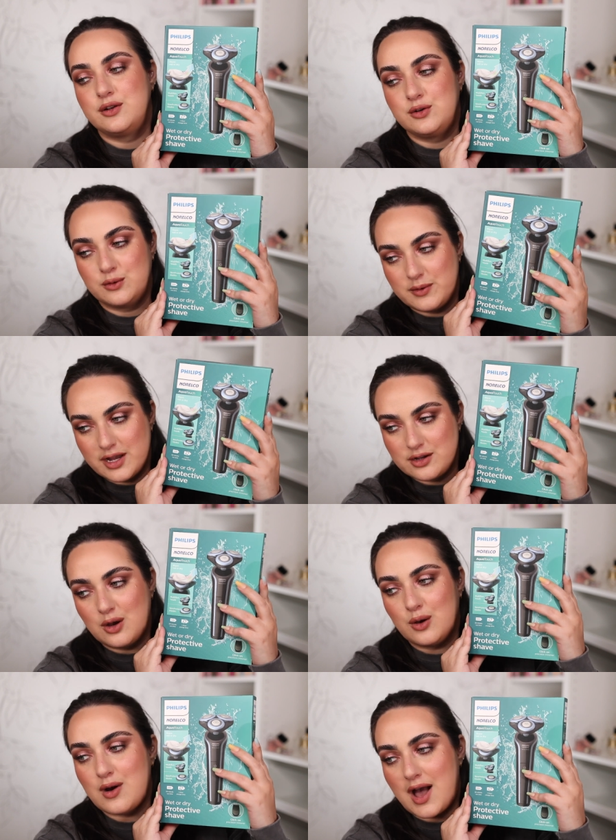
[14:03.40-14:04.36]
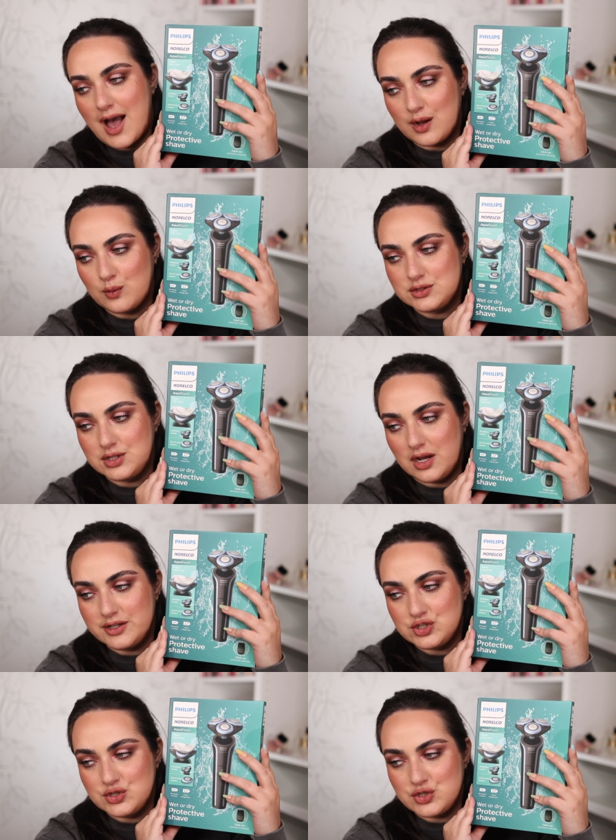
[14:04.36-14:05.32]
Norelco Aqua
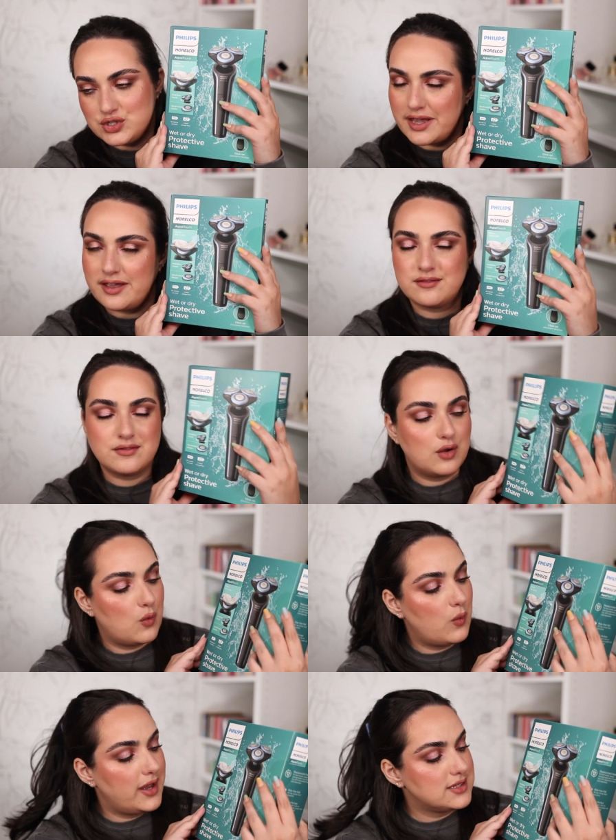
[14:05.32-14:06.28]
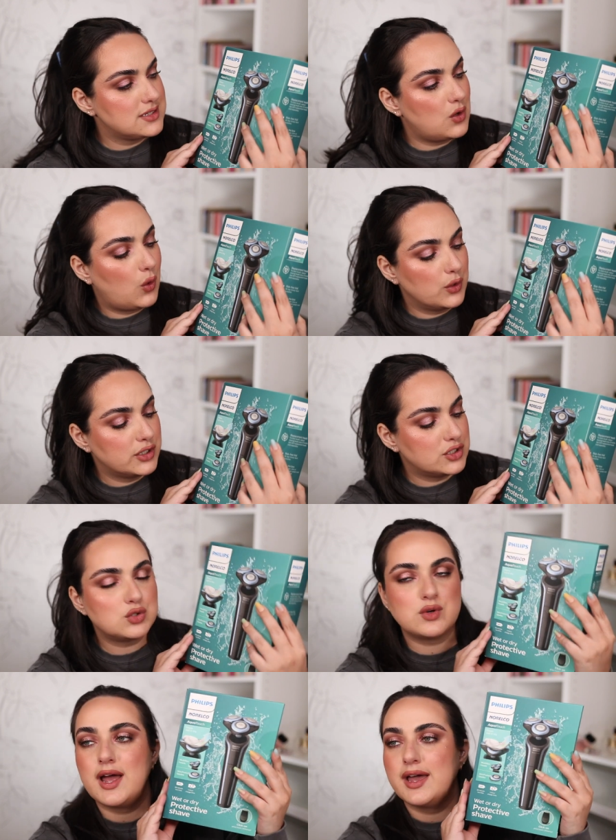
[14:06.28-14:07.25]
Touch Shave Wet or
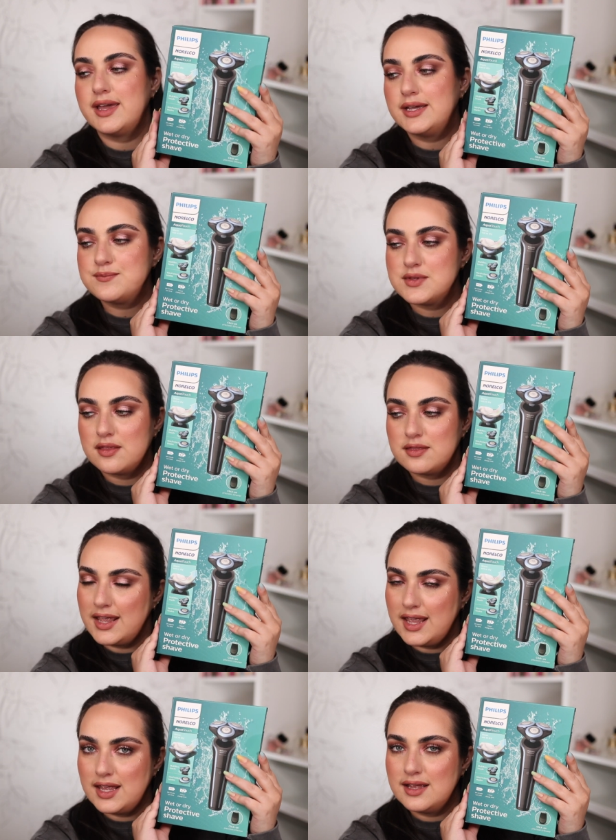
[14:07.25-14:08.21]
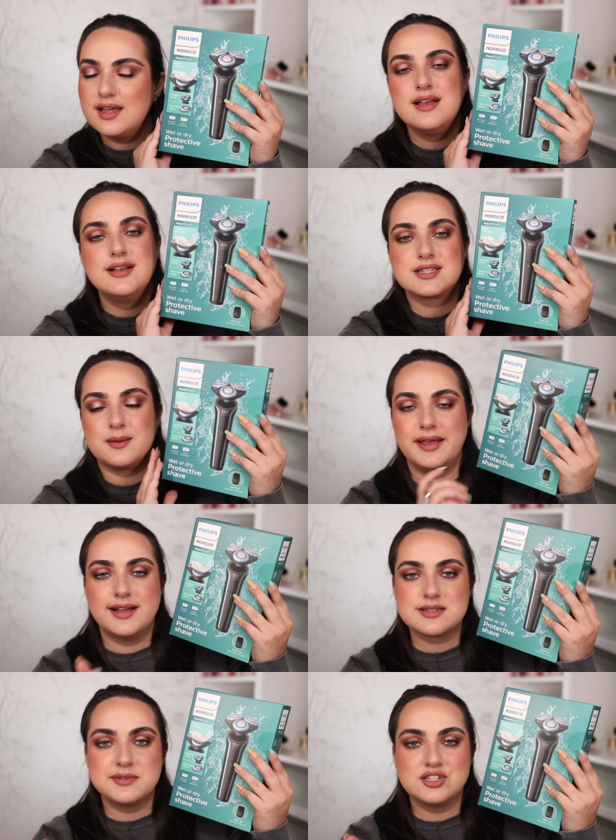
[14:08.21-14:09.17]
Dry thingy. So my
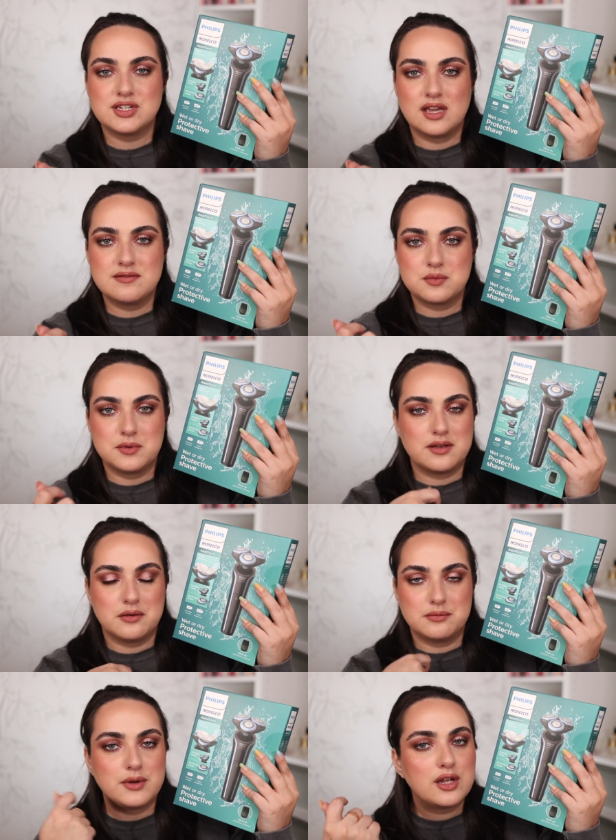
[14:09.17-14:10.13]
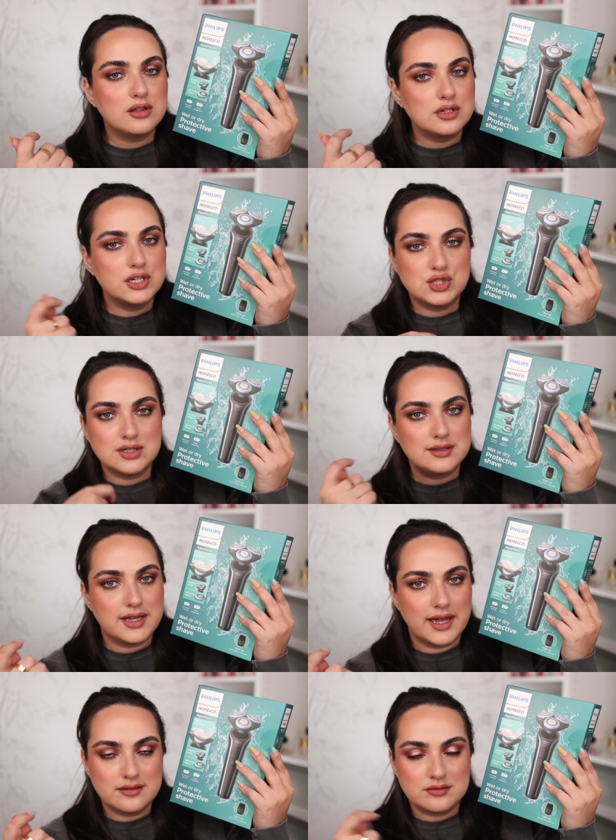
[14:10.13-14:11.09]
husband shaves with a regular
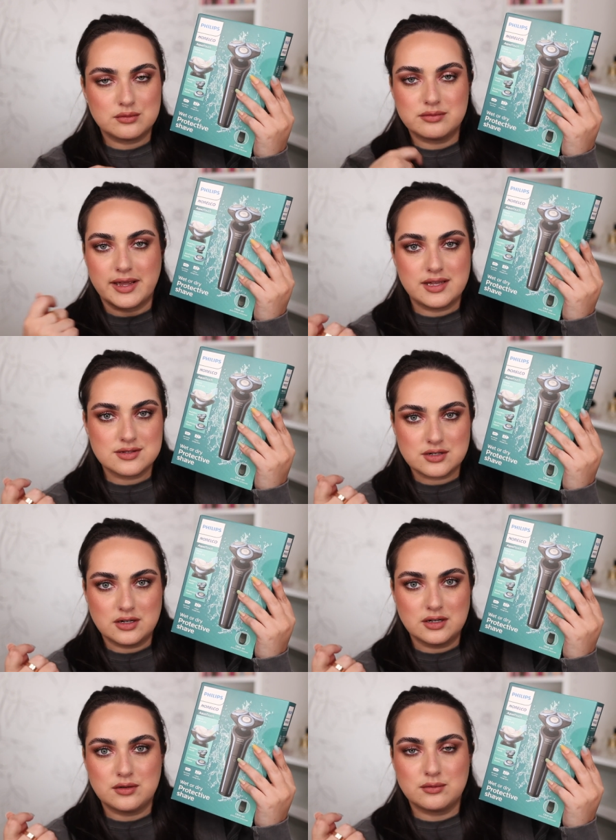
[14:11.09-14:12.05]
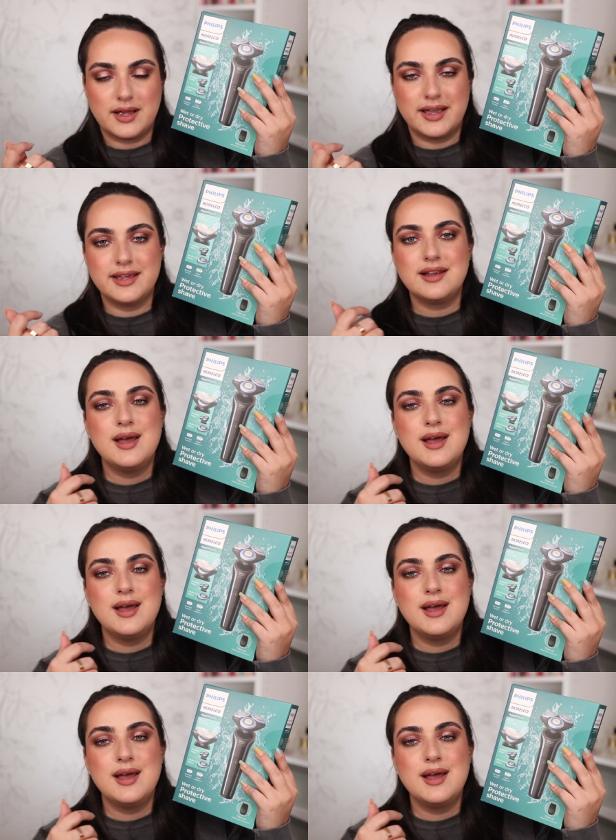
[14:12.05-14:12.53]
Gillette razor, right?